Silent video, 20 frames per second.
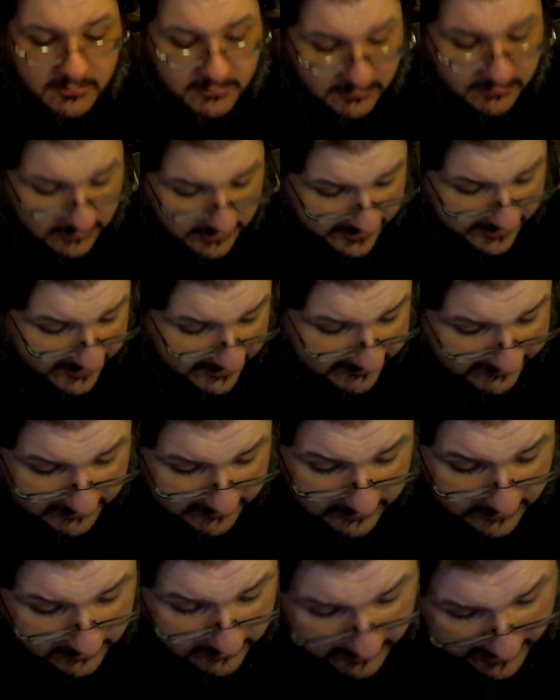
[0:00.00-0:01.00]
It
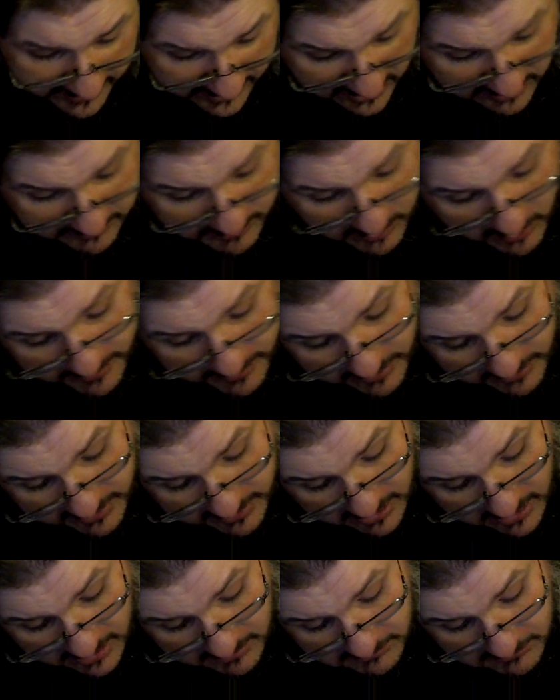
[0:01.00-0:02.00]
doesn't look like
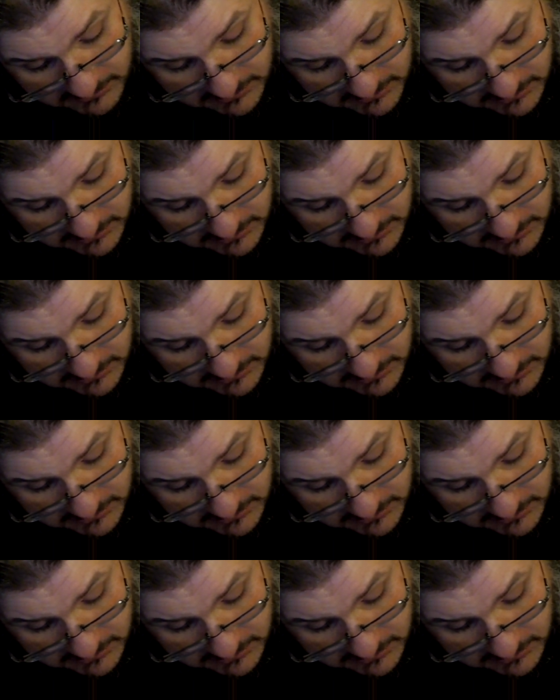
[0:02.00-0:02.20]
Emobocop,